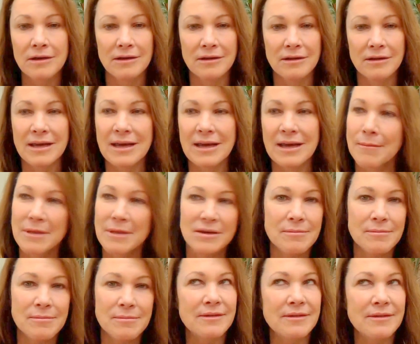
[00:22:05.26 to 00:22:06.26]
They come into
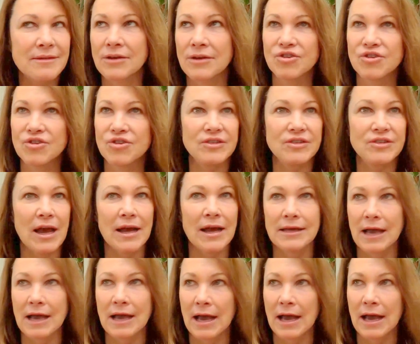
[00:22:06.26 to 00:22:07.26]
me saying, I
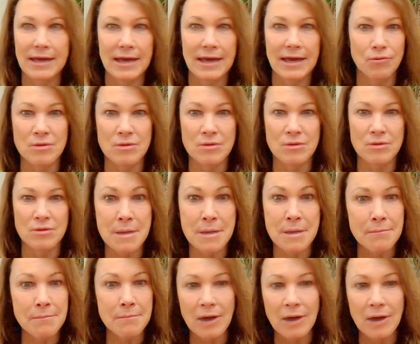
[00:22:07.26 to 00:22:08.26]
can't
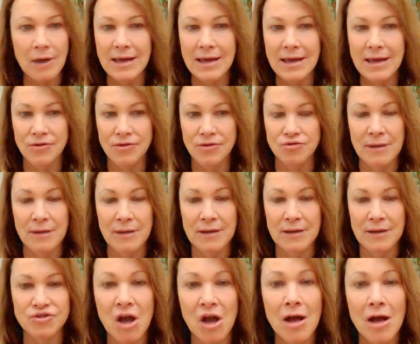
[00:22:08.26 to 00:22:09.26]
remember, I can't do my
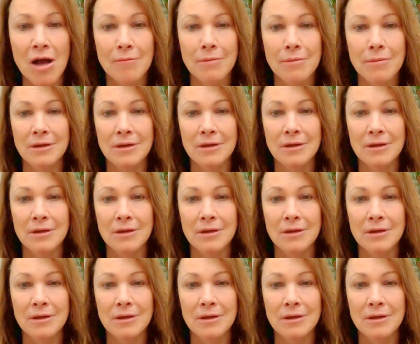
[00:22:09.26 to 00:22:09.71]
job.